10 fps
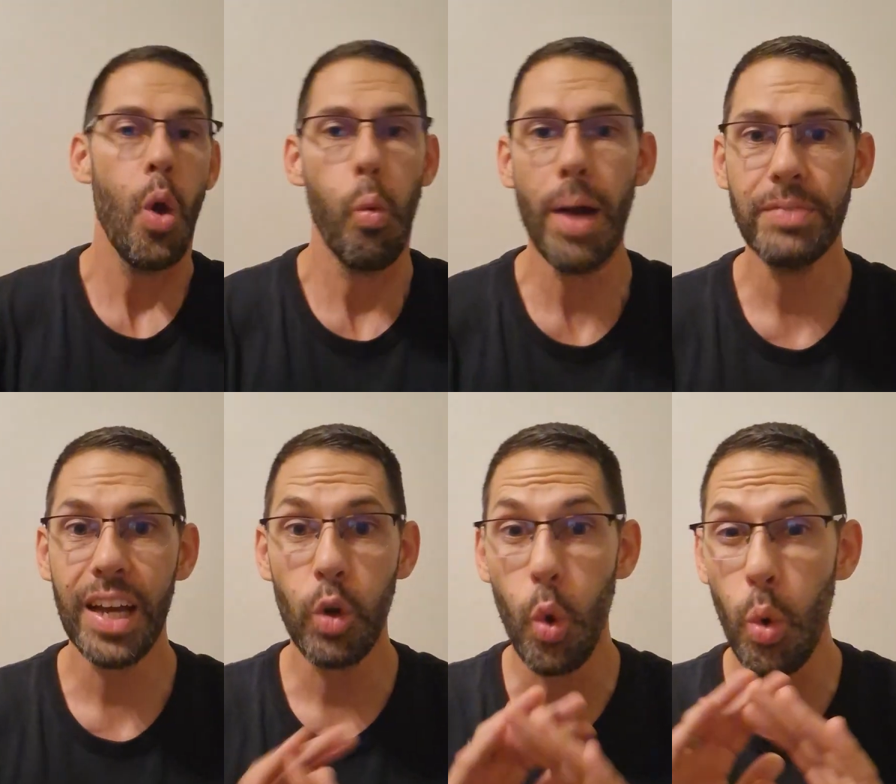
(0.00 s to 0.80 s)
Wipe
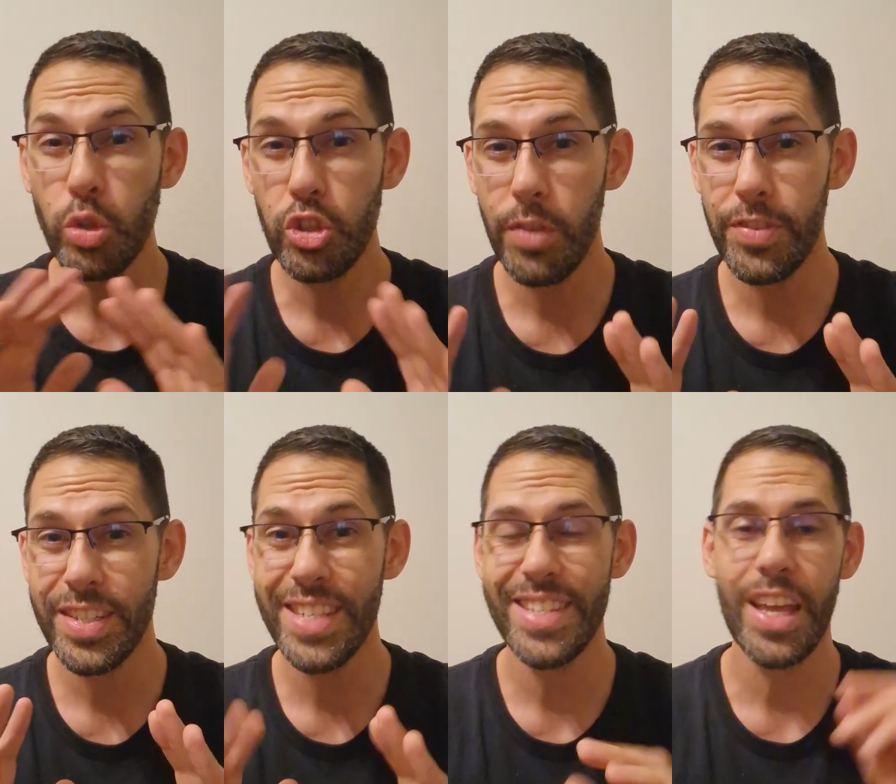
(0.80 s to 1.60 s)
down all
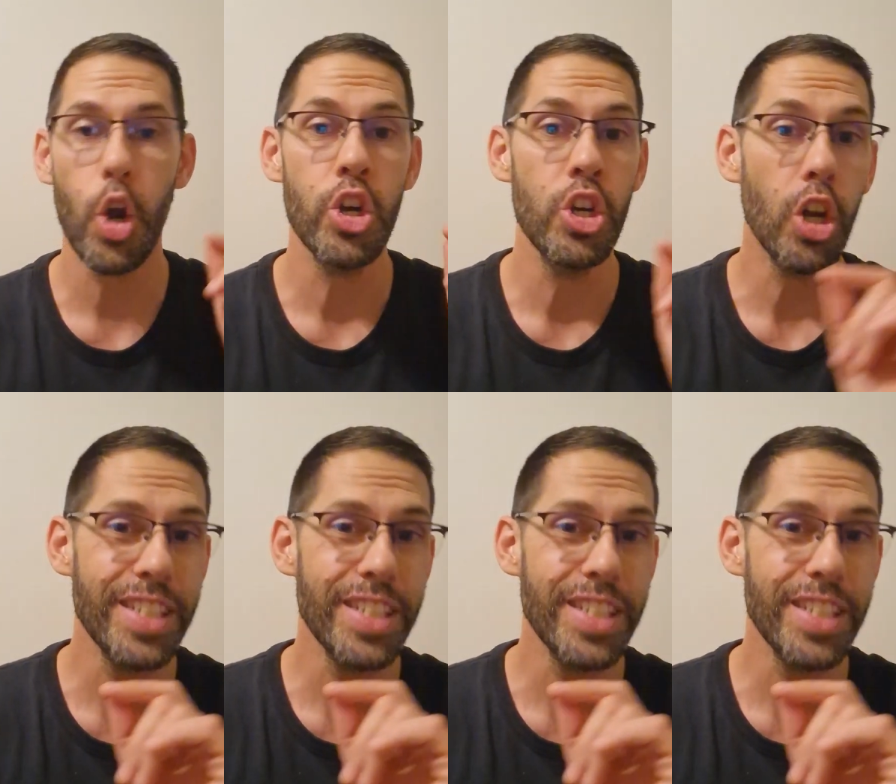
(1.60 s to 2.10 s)
surfaces that are not